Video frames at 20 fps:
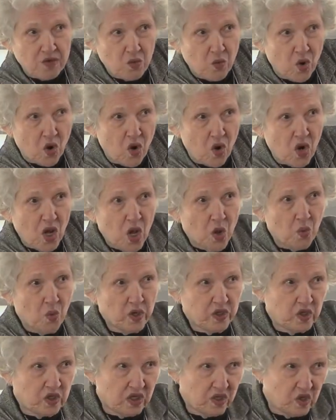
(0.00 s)
of the world
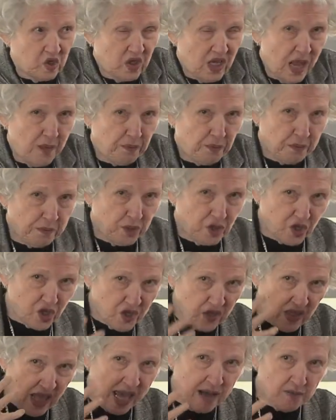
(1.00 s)
was susceptible
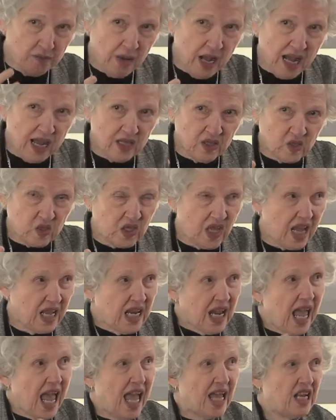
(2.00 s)
to that
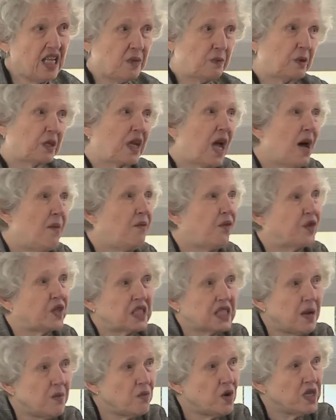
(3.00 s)
mindset and has become, for
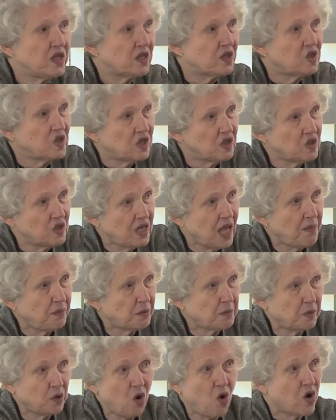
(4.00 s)
some reason,
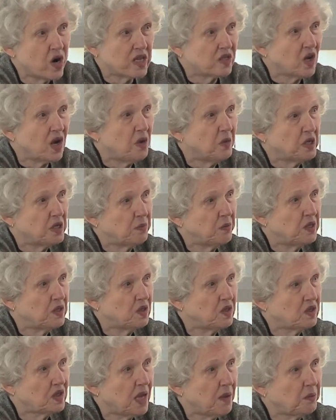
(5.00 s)
susceptible or has always been
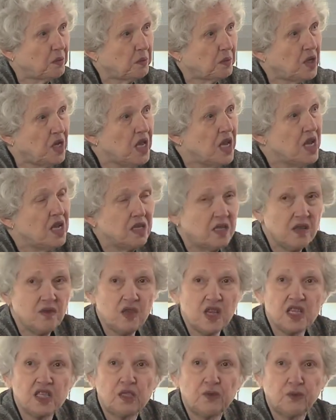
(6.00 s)
susceptible to
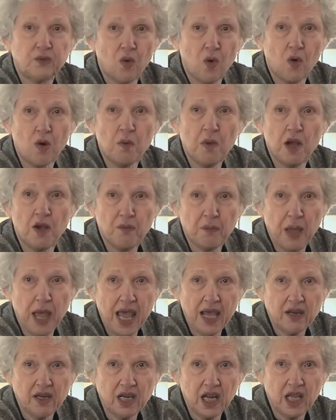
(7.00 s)
this form of
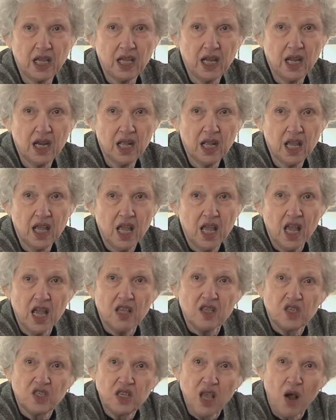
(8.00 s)
patterning.
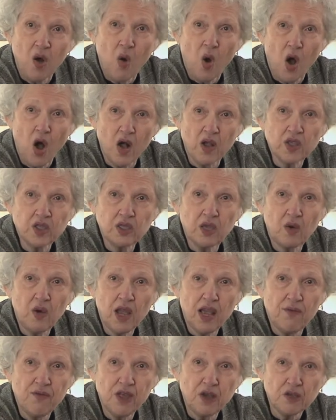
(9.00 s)
So also
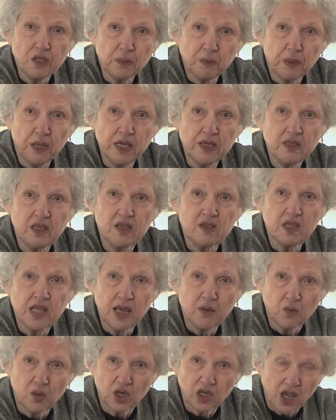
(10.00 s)
have those places
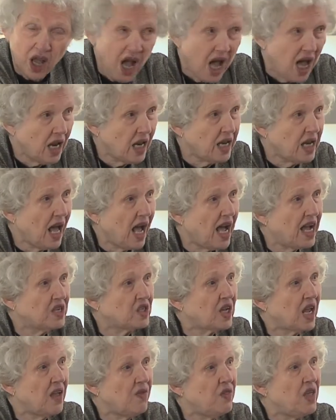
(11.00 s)
that were
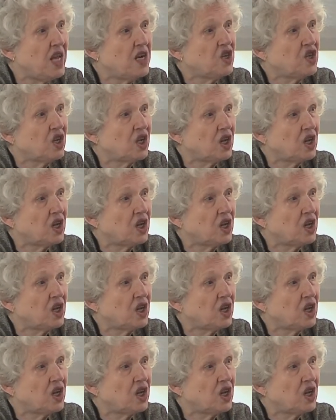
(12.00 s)
colonized and then